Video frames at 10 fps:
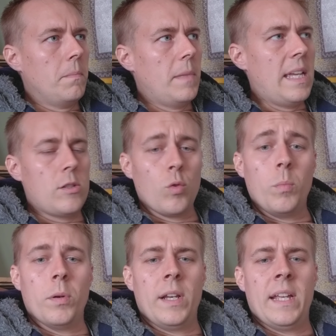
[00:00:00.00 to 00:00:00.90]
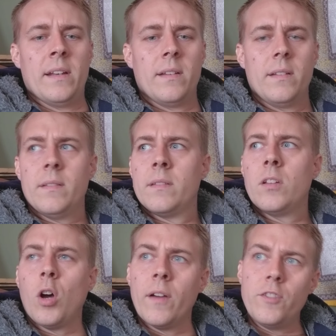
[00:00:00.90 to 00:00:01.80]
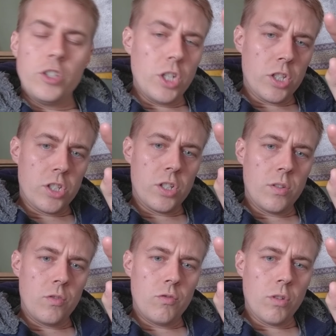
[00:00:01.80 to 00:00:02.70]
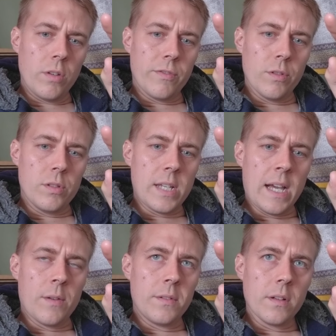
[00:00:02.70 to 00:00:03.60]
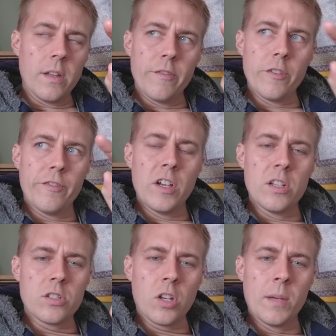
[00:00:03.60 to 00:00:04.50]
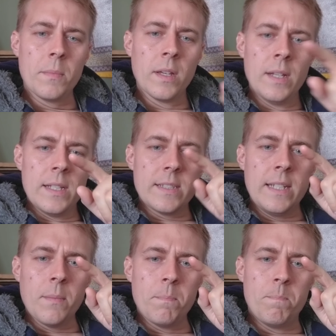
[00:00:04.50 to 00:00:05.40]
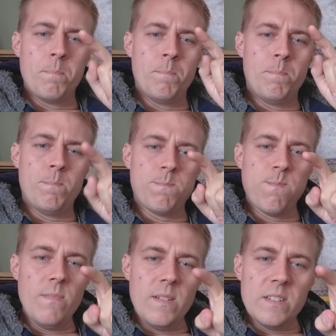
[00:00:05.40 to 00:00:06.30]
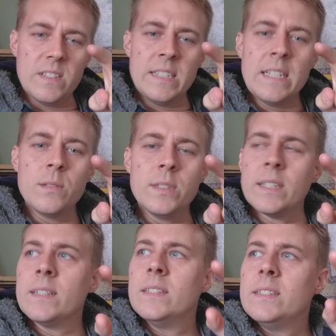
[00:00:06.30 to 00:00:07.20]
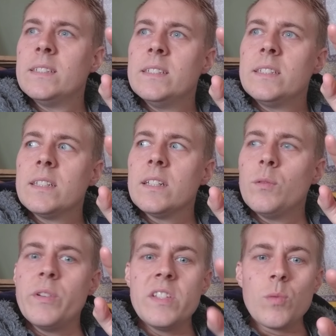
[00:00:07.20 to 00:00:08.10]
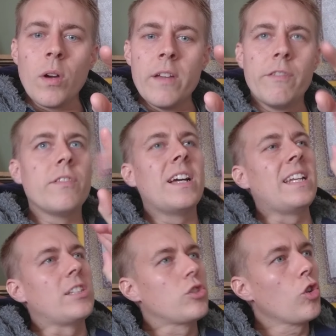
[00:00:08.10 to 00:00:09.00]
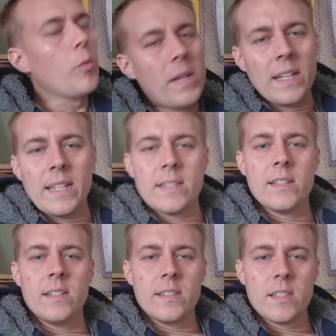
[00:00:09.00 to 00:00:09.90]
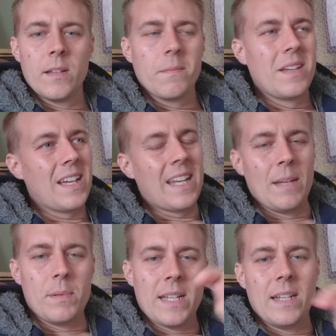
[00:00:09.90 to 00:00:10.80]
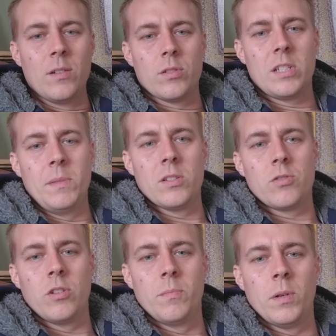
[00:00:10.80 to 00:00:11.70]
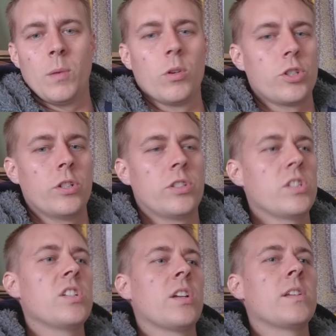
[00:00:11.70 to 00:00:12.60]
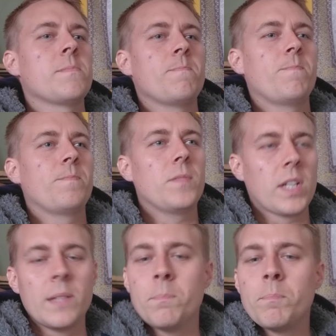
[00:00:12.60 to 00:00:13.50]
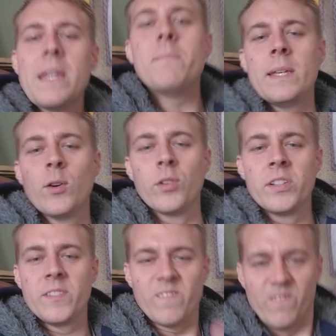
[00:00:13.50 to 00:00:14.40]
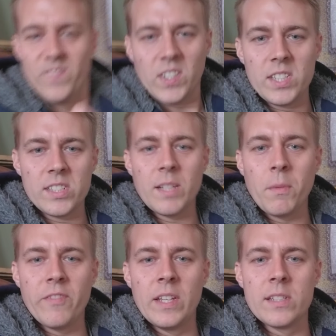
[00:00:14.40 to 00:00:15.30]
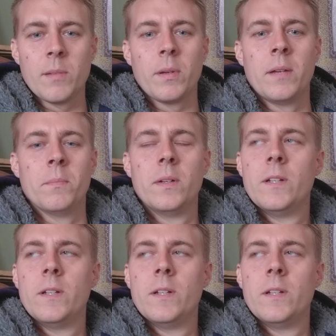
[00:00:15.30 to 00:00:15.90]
It's all bullying. I've just drove through town for the first time, seen a, an elder with his wife, and he saw me at a distance, and he pretended not to see me as I drove by. What should have done is fucking beat me on and stick my fingers up at him.